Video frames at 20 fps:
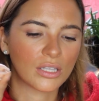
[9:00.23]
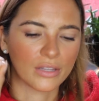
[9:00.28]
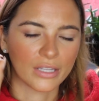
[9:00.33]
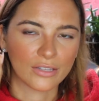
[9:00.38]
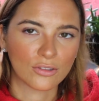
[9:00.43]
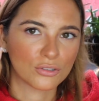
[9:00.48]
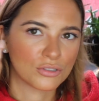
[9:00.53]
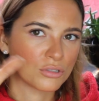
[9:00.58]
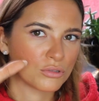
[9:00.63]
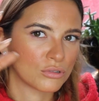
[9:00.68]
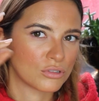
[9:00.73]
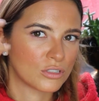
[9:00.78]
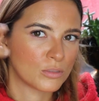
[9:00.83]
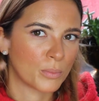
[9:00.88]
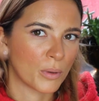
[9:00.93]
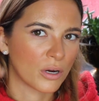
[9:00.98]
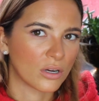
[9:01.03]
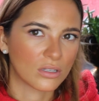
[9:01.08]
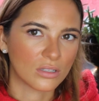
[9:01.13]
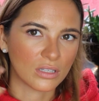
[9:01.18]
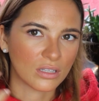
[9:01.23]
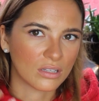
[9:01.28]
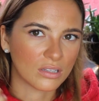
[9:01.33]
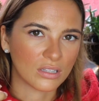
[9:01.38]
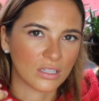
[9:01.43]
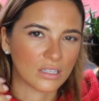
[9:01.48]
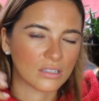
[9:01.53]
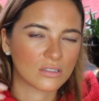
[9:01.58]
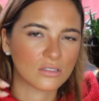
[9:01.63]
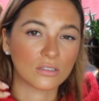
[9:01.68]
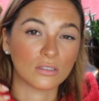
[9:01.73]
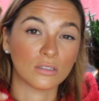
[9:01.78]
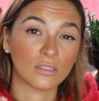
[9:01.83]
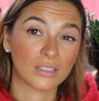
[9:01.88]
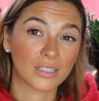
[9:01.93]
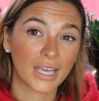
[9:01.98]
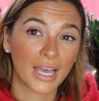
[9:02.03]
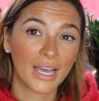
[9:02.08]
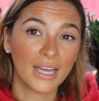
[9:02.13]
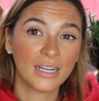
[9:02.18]
like there's no sparkly things to
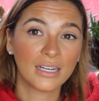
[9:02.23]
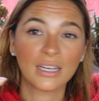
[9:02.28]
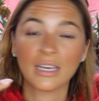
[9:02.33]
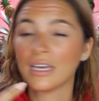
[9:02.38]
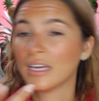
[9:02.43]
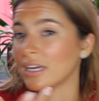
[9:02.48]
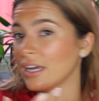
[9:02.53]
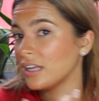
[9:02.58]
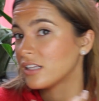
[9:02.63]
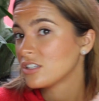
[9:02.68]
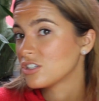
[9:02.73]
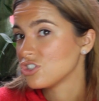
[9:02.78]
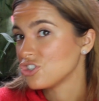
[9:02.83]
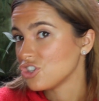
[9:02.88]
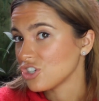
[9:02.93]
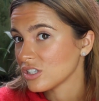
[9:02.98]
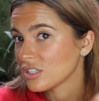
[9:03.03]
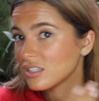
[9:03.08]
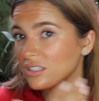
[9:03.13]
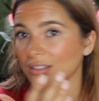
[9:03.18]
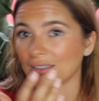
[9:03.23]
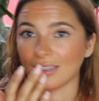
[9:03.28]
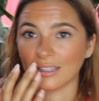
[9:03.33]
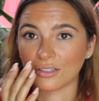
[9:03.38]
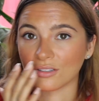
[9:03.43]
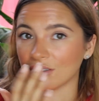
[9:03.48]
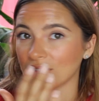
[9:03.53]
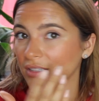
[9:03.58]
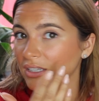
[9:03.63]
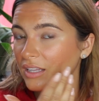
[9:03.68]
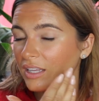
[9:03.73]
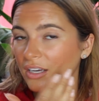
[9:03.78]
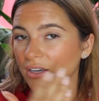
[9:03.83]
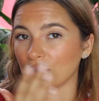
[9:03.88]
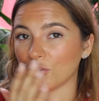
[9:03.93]
look at. It's just literally like